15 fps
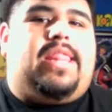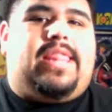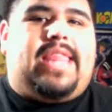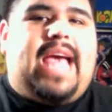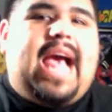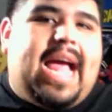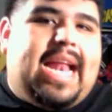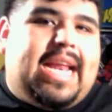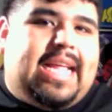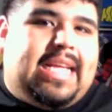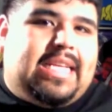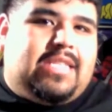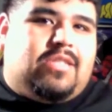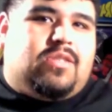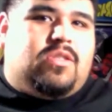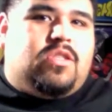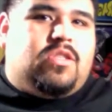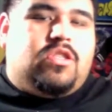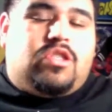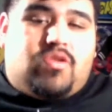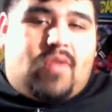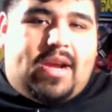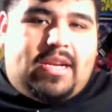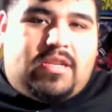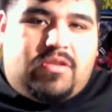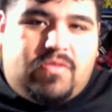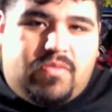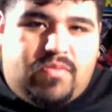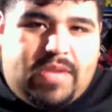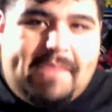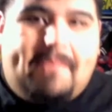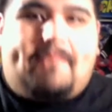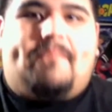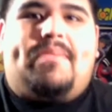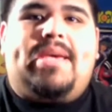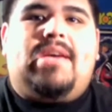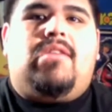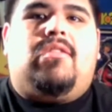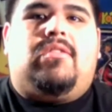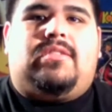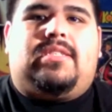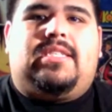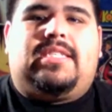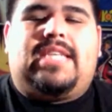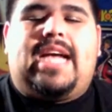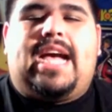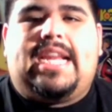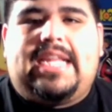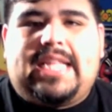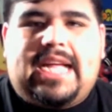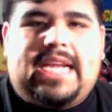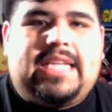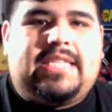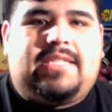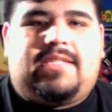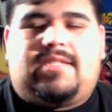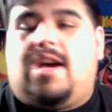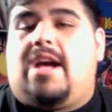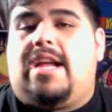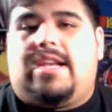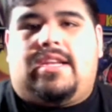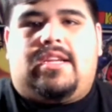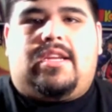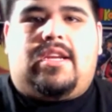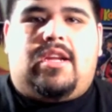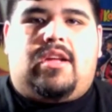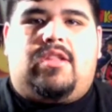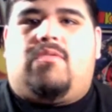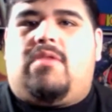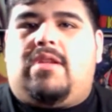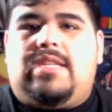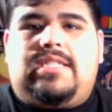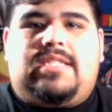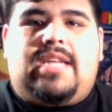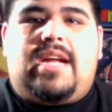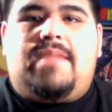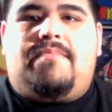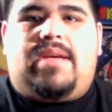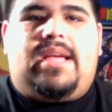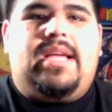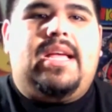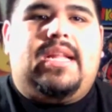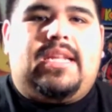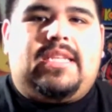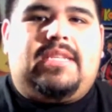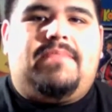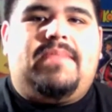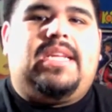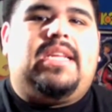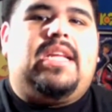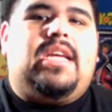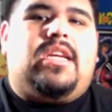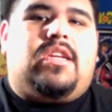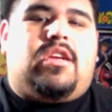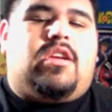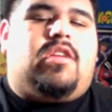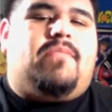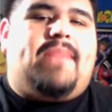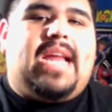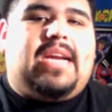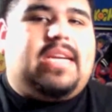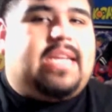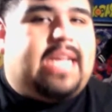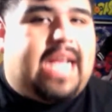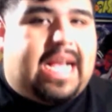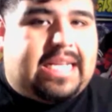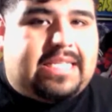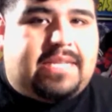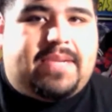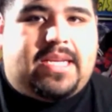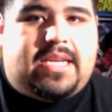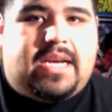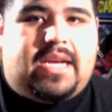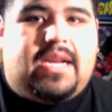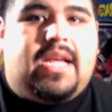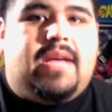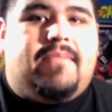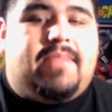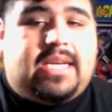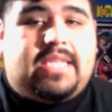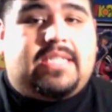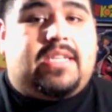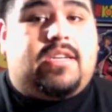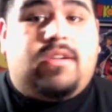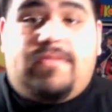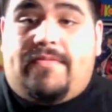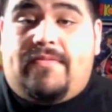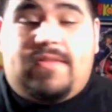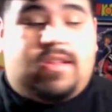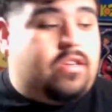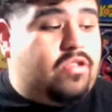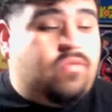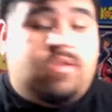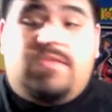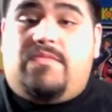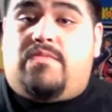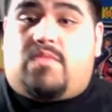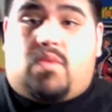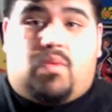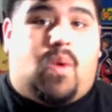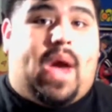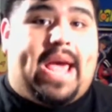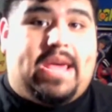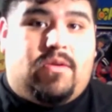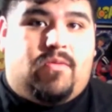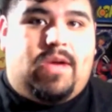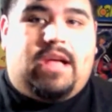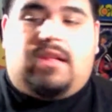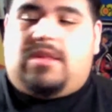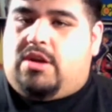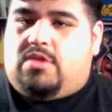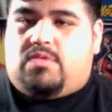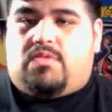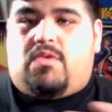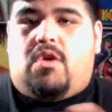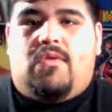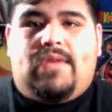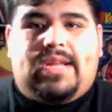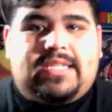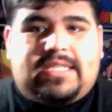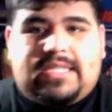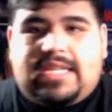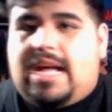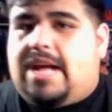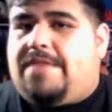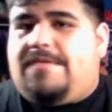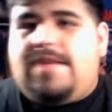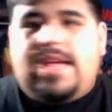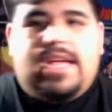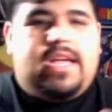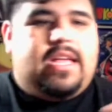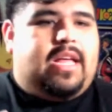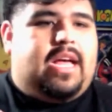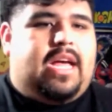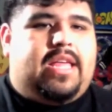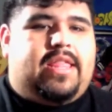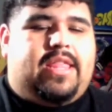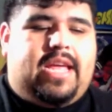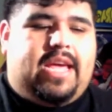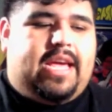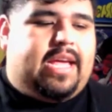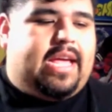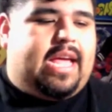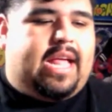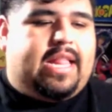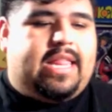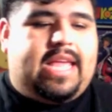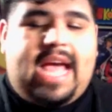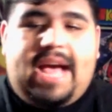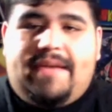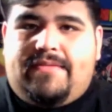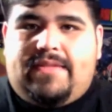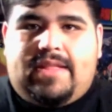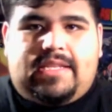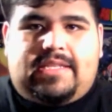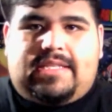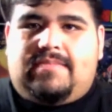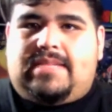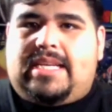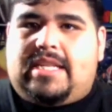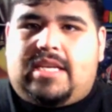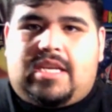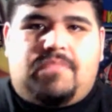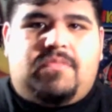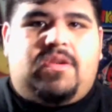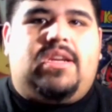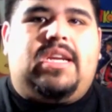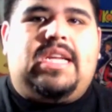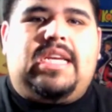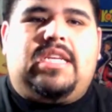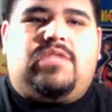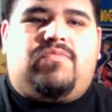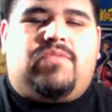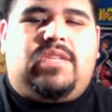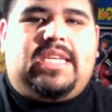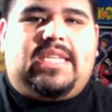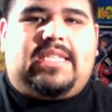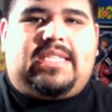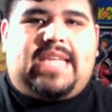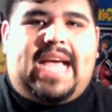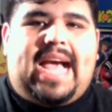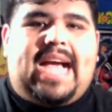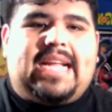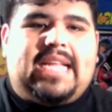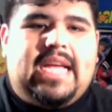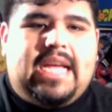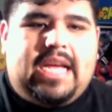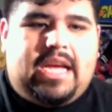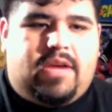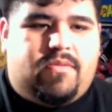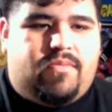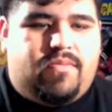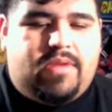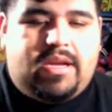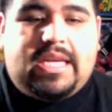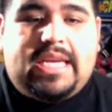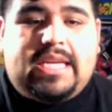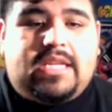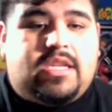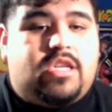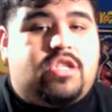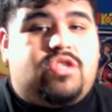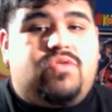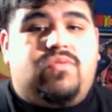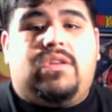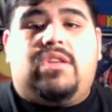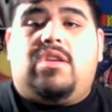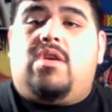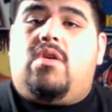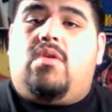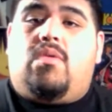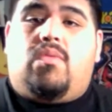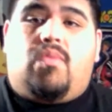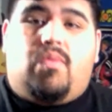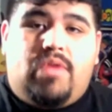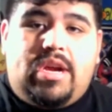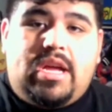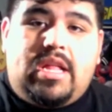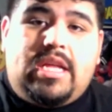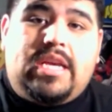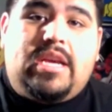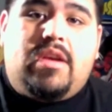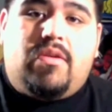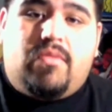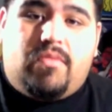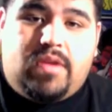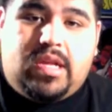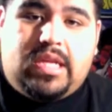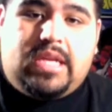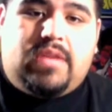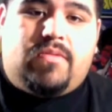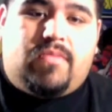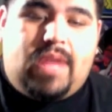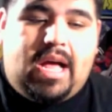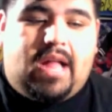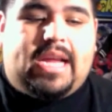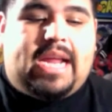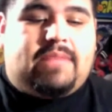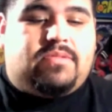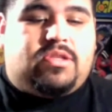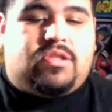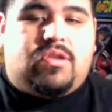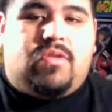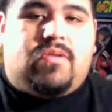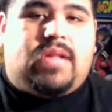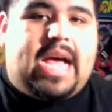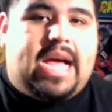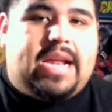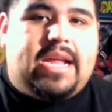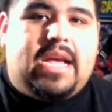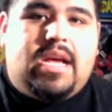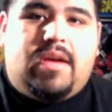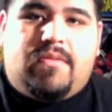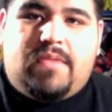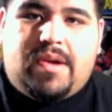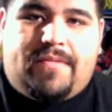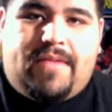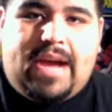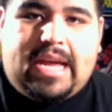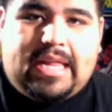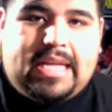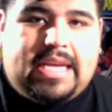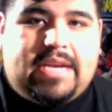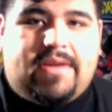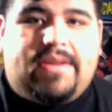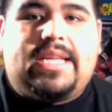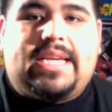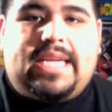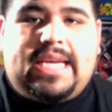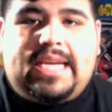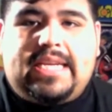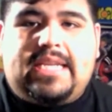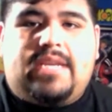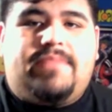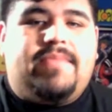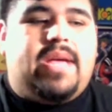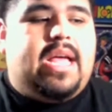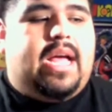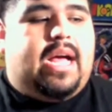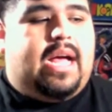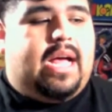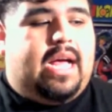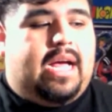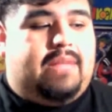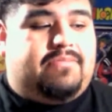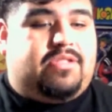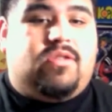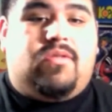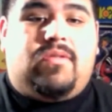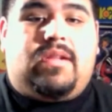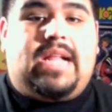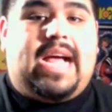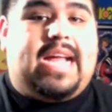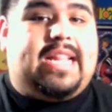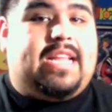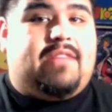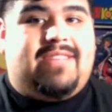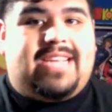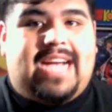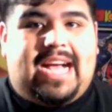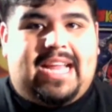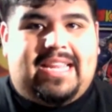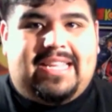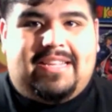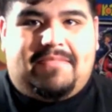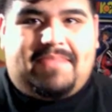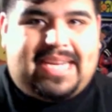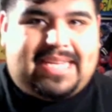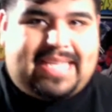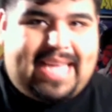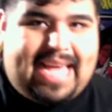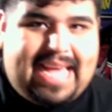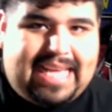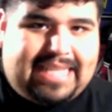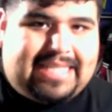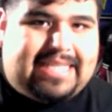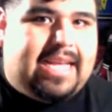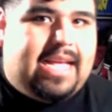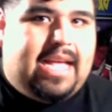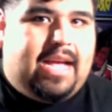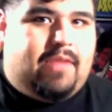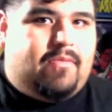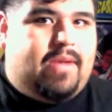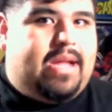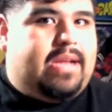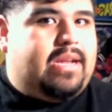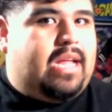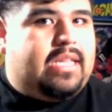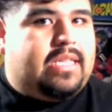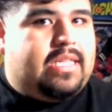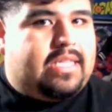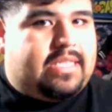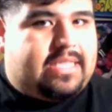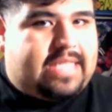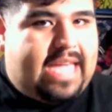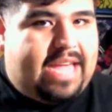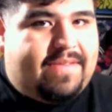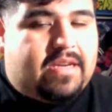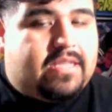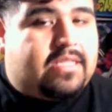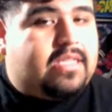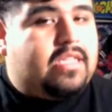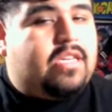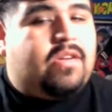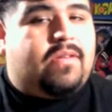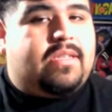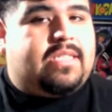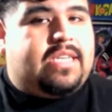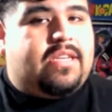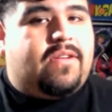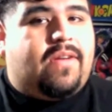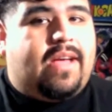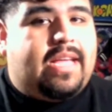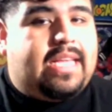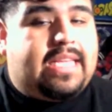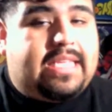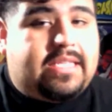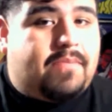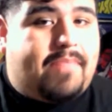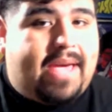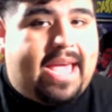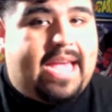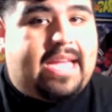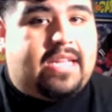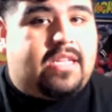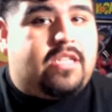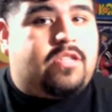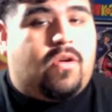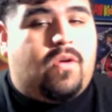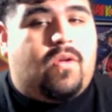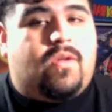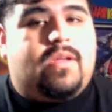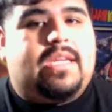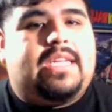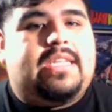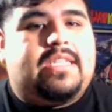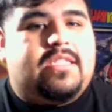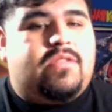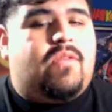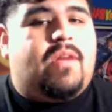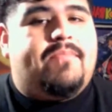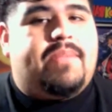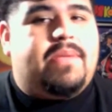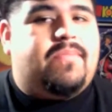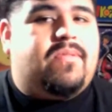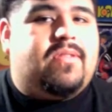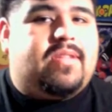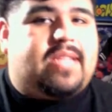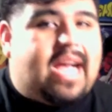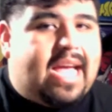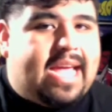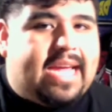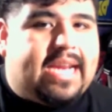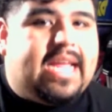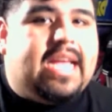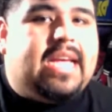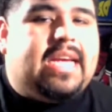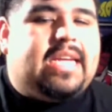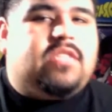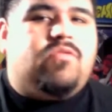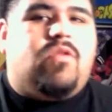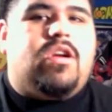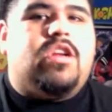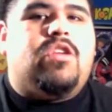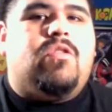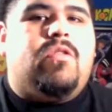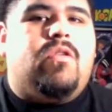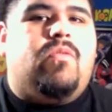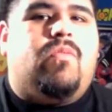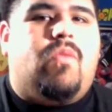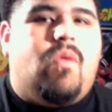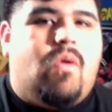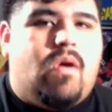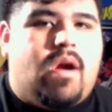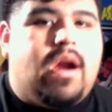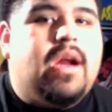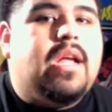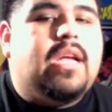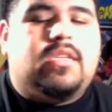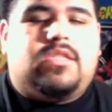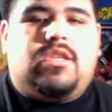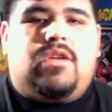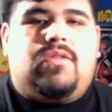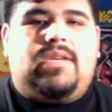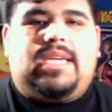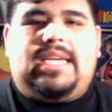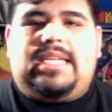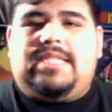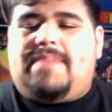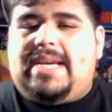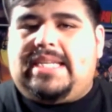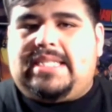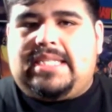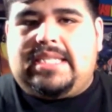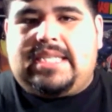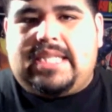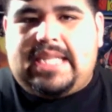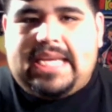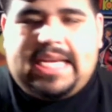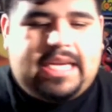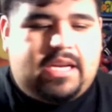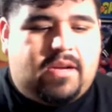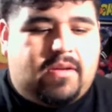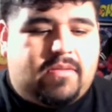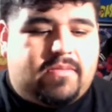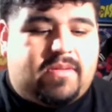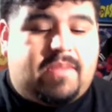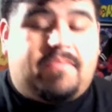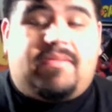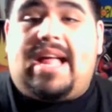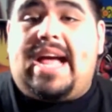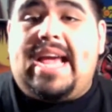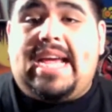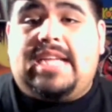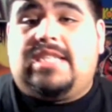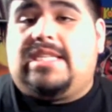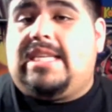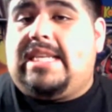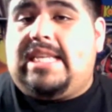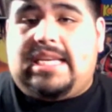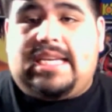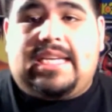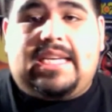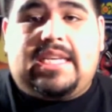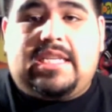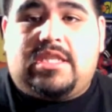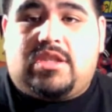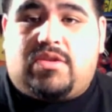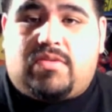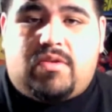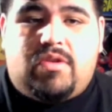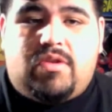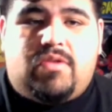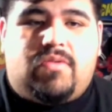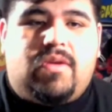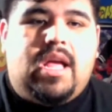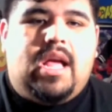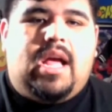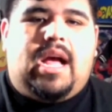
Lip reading: That is, you're trying to rebuild society that is done. You know, the world is done, but doesn't mean your humanity has to be done because they're doing quite well. They're growing stuff. They have, it seems like the community is really intact. It really, they're doing really, really well. And I'm so glad we are finally here at the kingdom. I'm so glad that we got a little bit of taste when the saviors, you know, Ezekiel is paying the toll. He doesn't want people dying. He doesn't want to go to war. So he's basically, you know, complying to Negan and his crew.